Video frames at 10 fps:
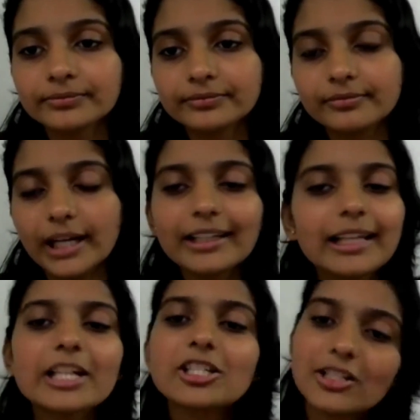Better
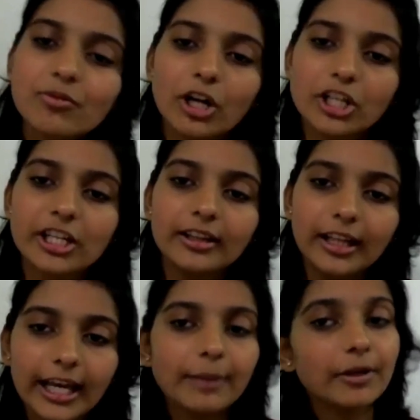than just watching the
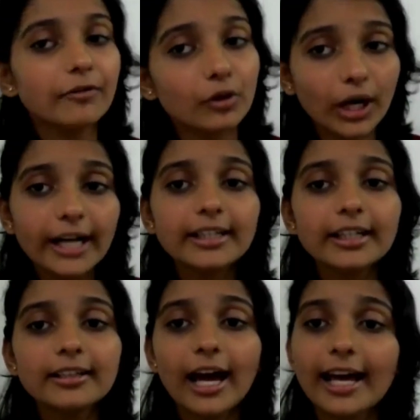game. If you write
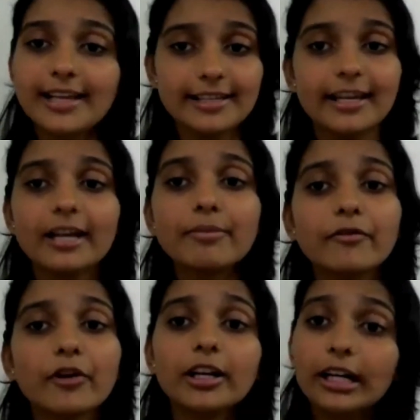it, as I said
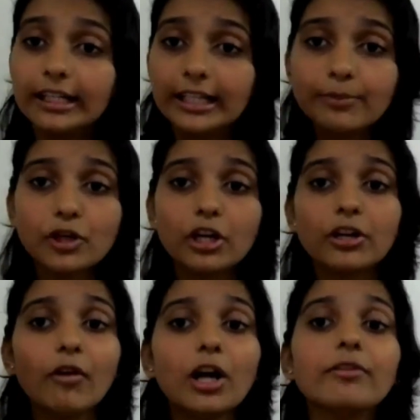before, it keeps on
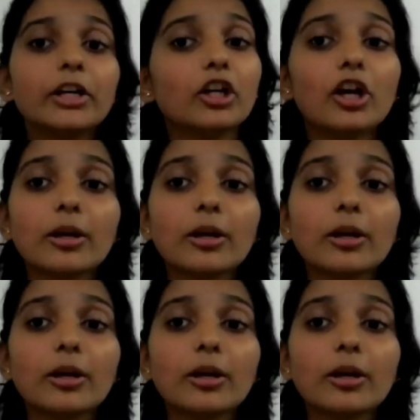revolving in your mind.